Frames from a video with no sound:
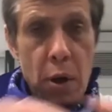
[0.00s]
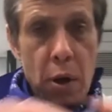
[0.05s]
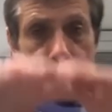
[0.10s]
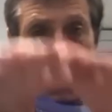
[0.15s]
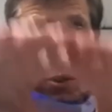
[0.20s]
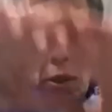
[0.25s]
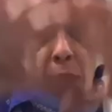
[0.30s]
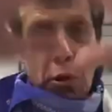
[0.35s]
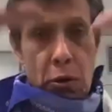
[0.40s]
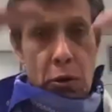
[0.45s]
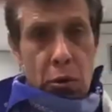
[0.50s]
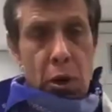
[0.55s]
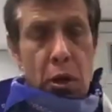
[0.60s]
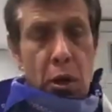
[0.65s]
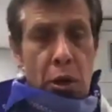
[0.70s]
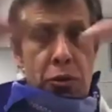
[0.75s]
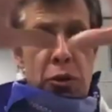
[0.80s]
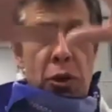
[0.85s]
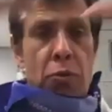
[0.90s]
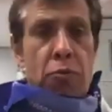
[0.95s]
they
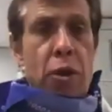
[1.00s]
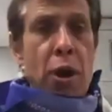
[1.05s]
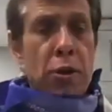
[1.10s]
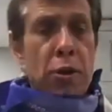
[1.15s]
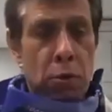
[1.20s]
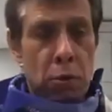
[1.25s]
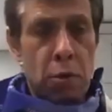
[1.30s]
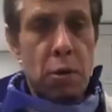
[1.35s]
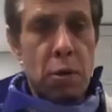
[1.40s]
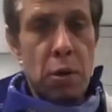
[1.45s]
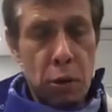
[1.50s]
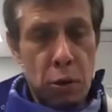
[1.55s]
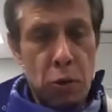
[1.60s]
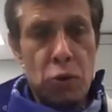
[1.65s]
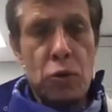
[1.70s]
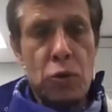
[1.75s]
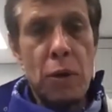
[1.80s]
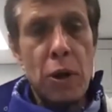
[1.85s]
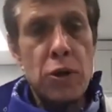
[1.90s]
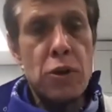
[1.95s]
integrated into
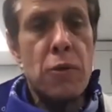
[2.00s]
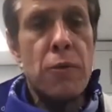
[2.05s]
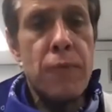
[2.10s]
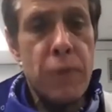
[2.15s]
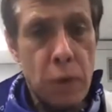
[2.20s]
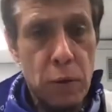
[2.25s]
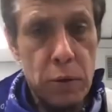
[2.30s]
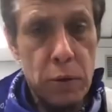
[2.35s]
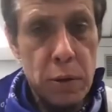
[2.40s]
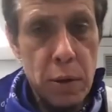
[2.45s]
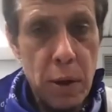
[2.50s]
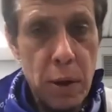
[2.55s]
the larger field.